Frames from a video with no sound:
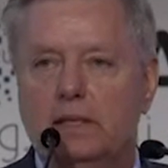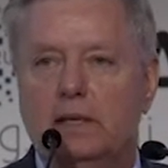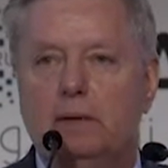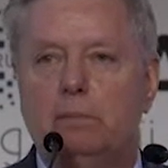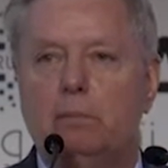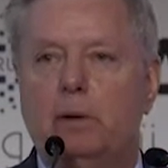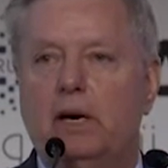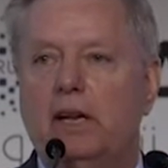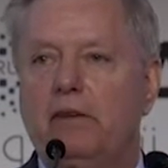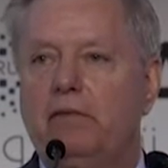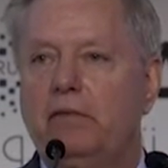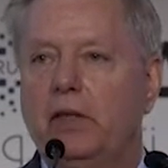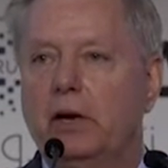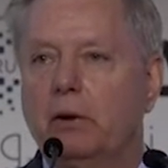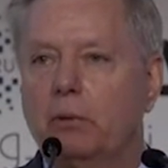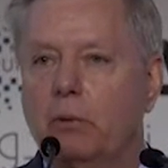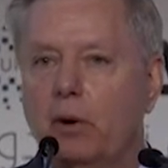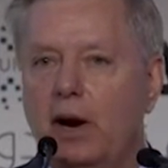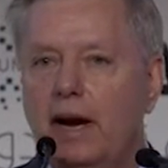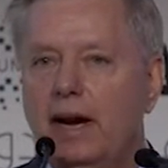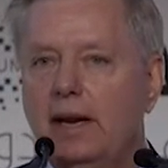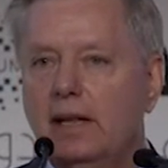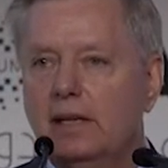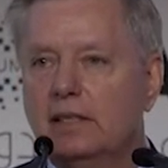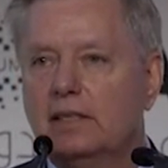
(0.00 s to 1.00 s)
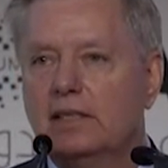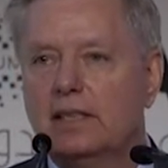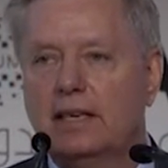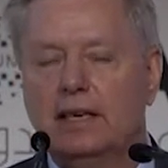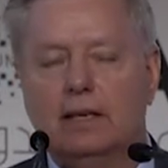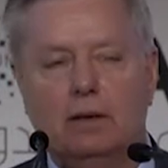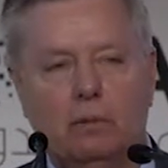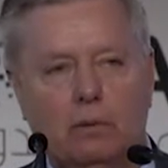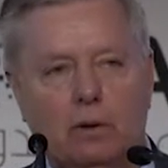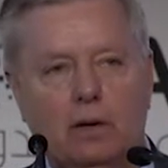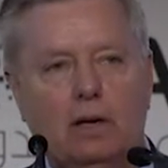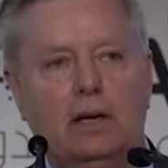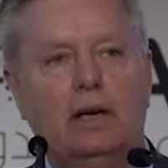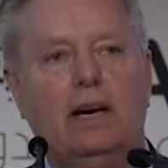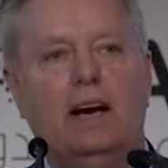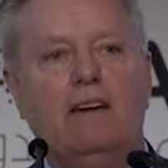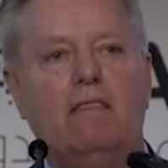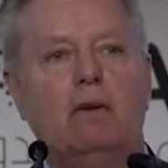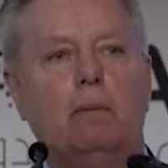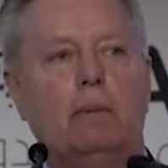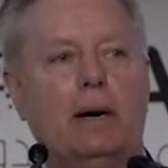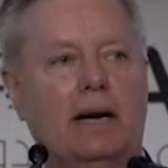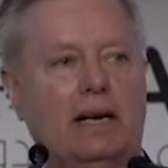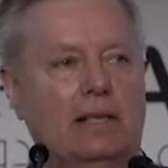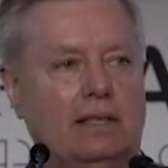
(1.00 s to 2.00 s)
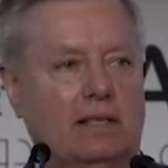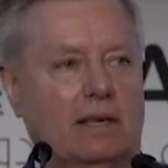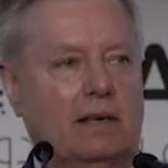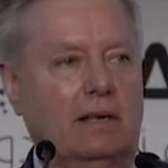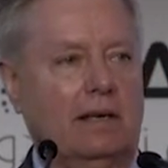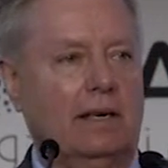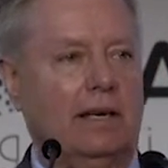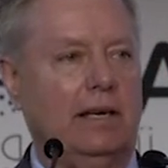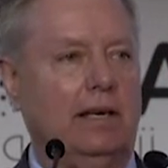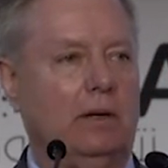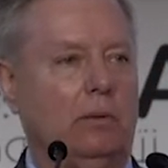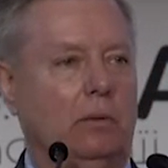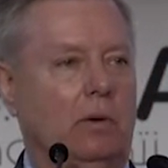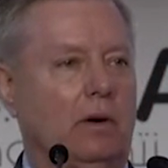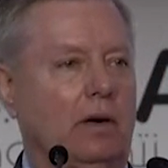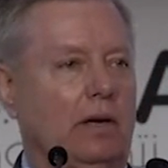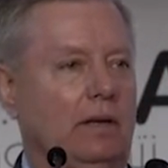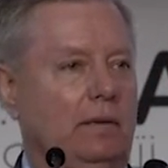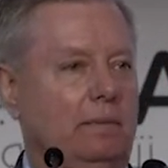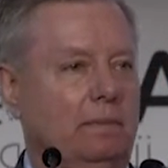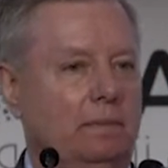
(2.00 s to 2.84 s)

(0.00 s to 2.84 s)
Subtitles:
But if the Iranians get one, everybody's going to get one.